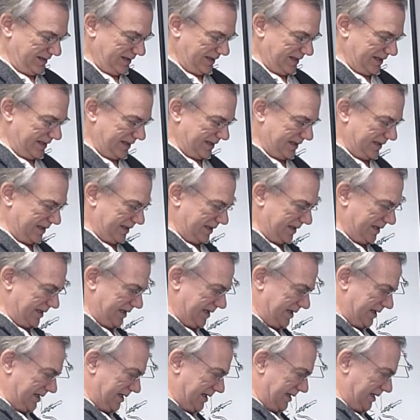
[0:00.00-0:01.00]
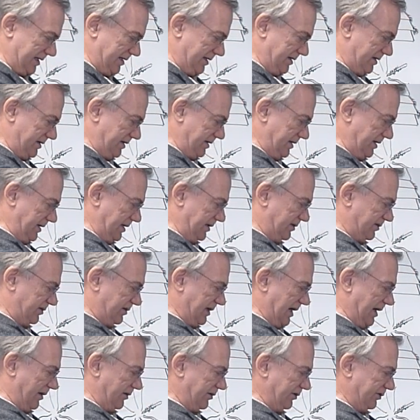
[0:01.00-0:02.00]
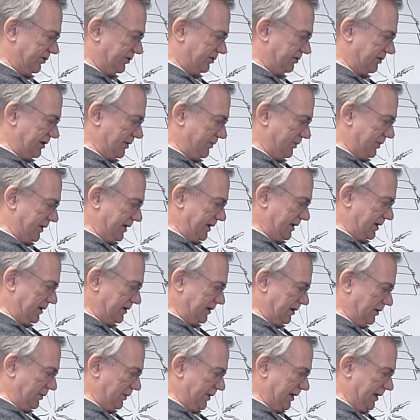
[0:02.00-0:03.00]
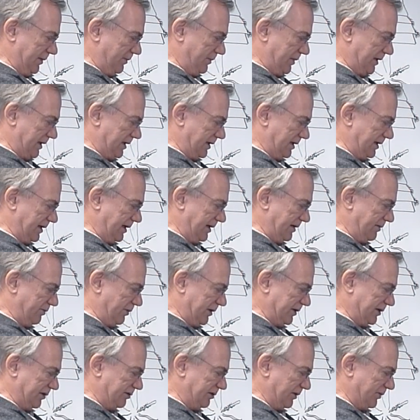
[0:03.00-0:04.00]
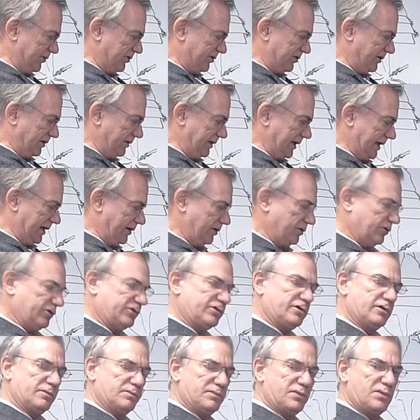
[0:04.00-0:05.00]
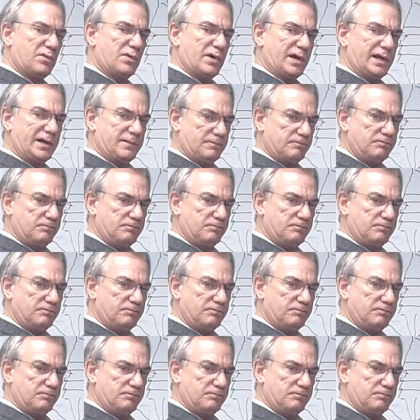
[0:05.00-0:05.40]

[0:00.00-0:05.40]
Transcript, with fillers: And it's now just dripping a little bit, but when the drips slow down to a certain point,